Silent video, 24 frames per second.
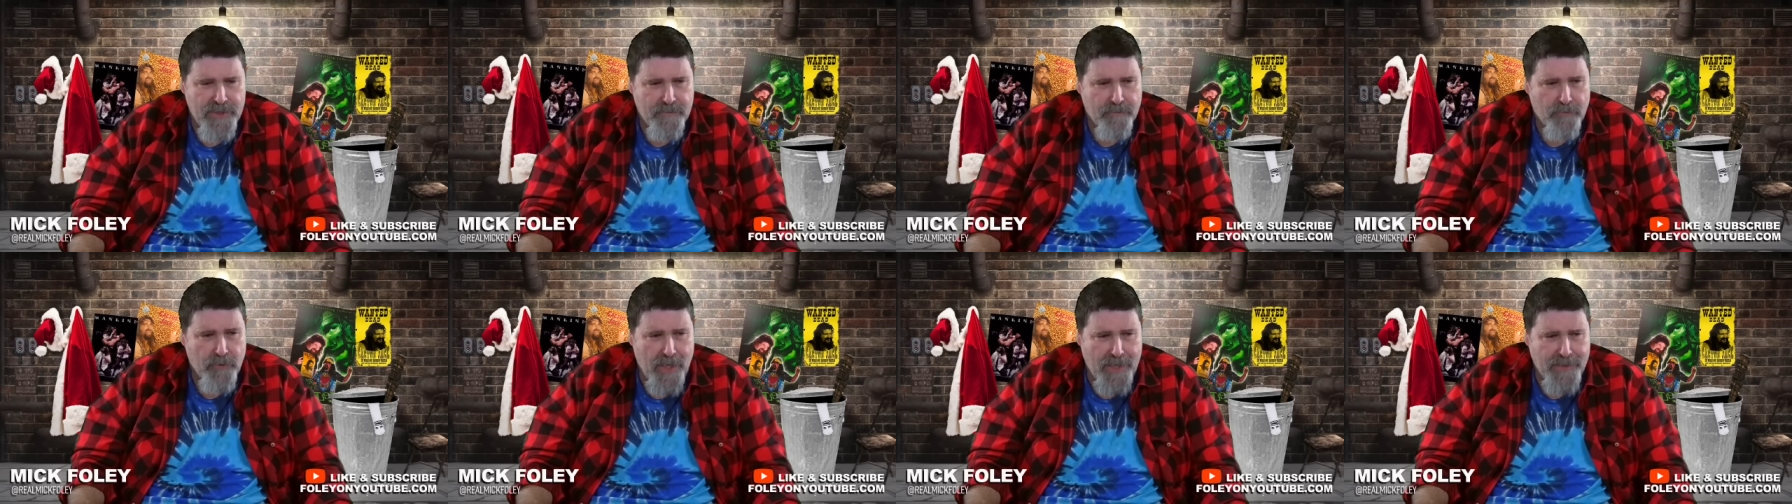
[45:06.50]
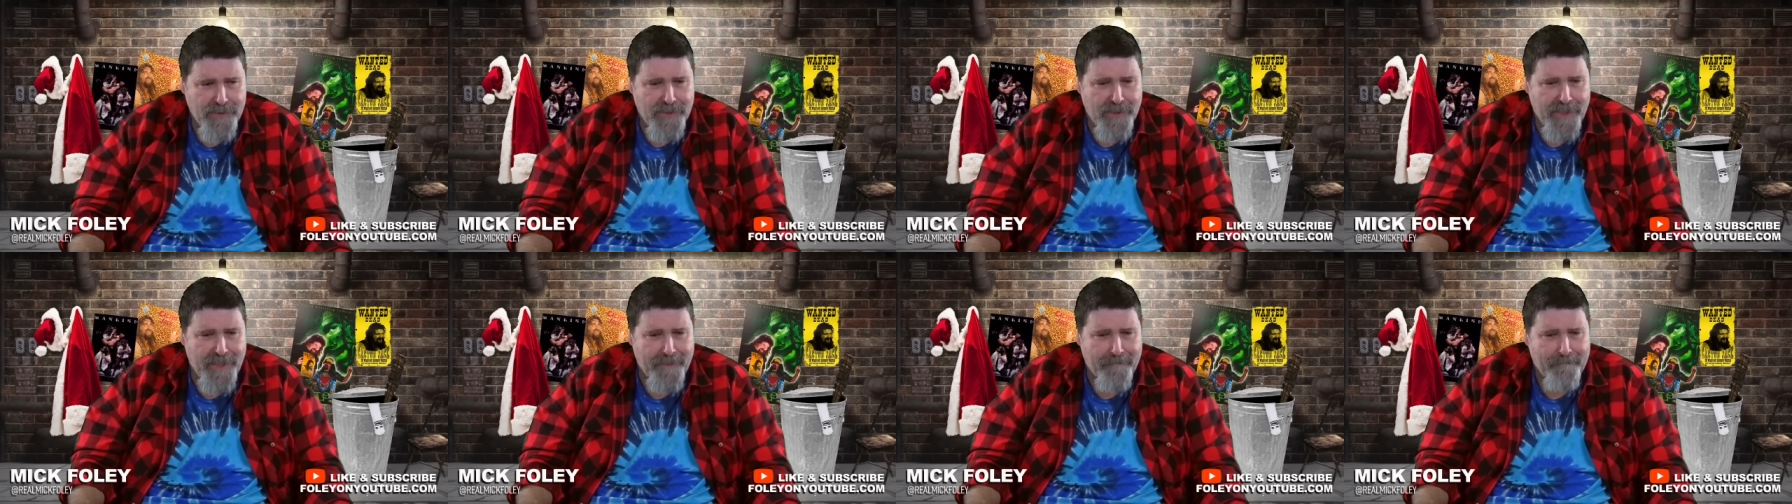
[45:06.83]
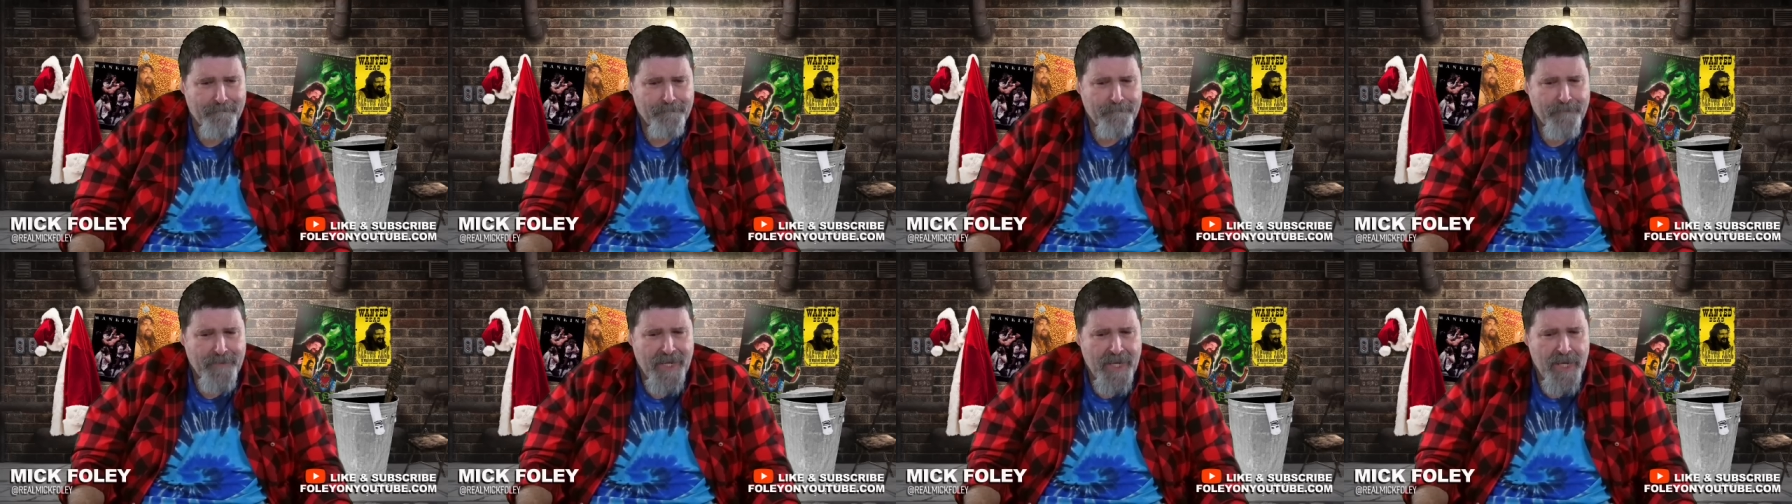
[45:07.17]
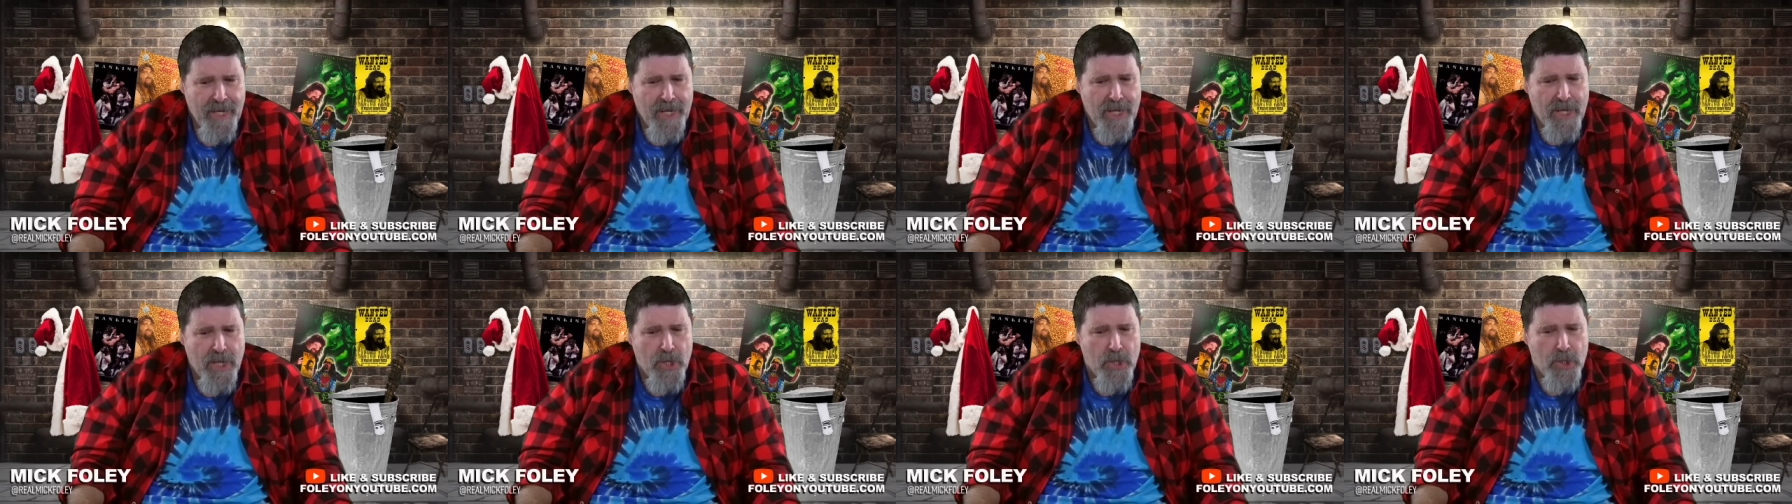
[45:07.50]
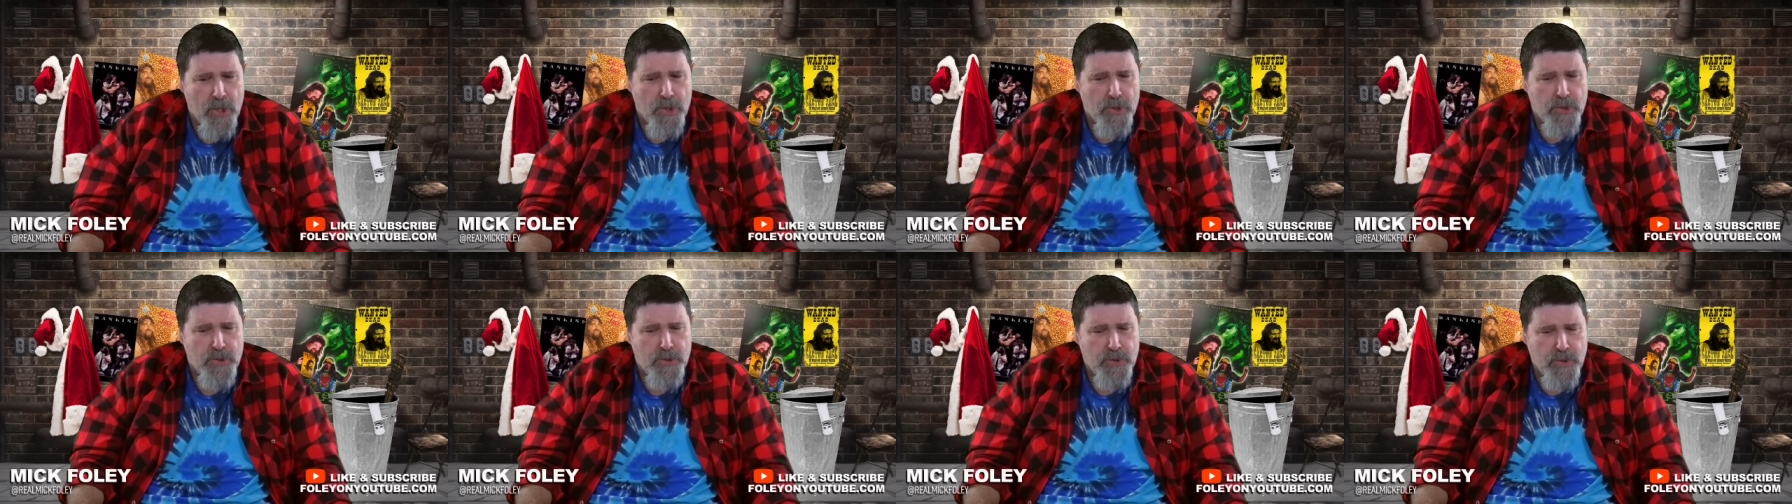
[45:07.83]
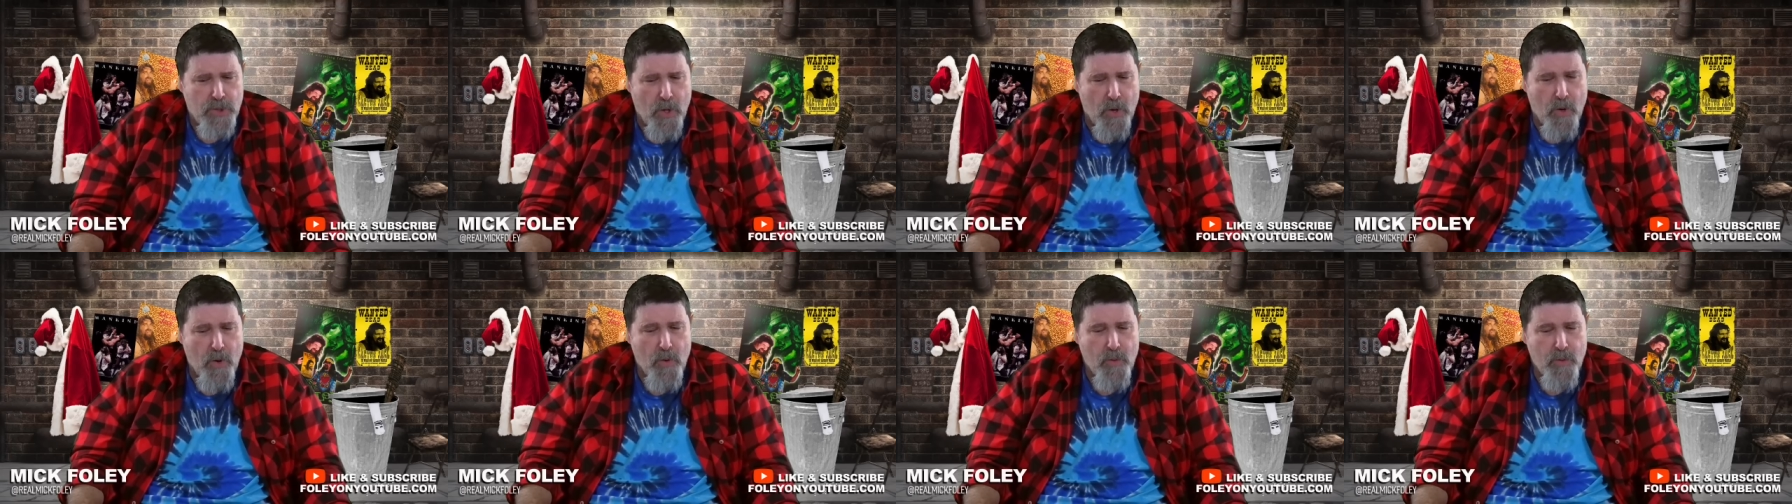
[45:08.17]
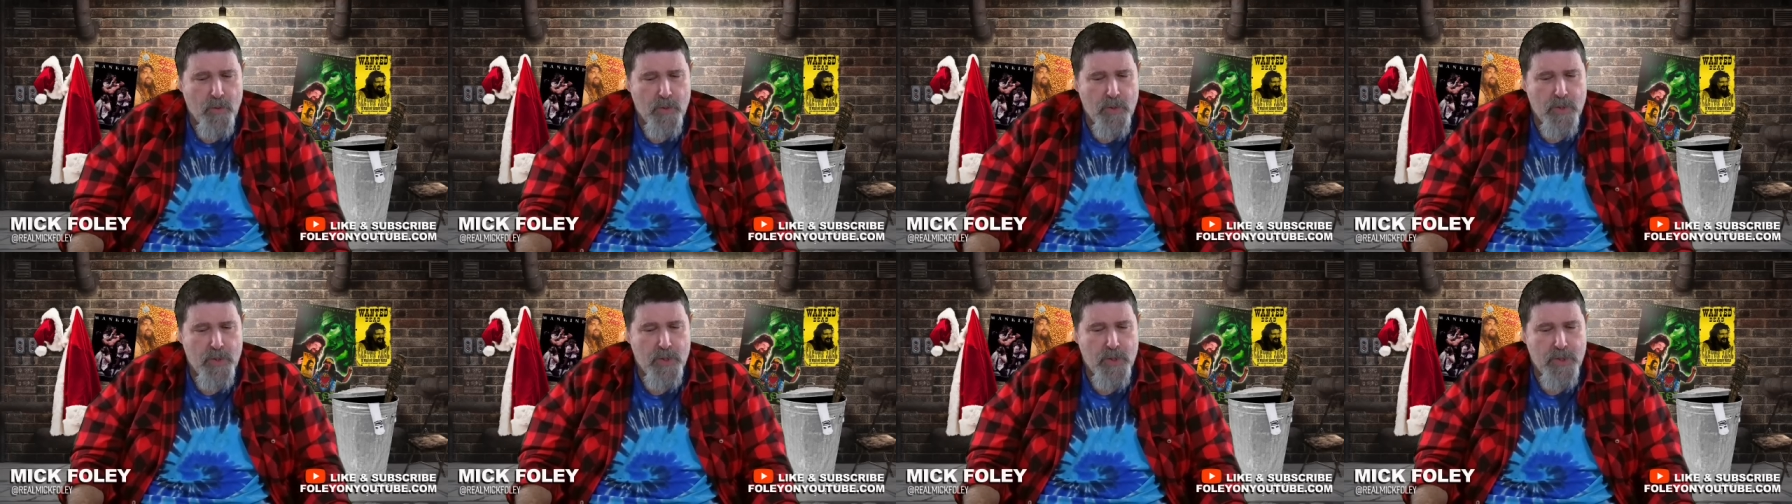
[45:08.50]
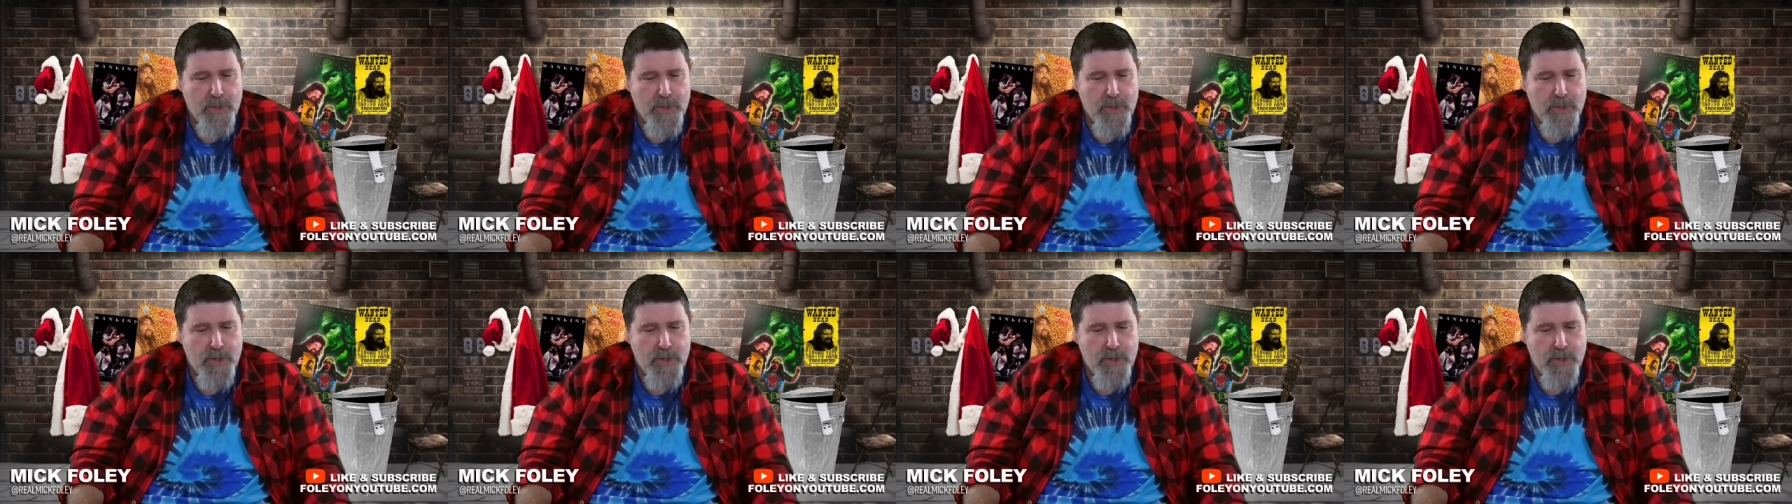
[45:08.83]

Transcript: Wrestling. So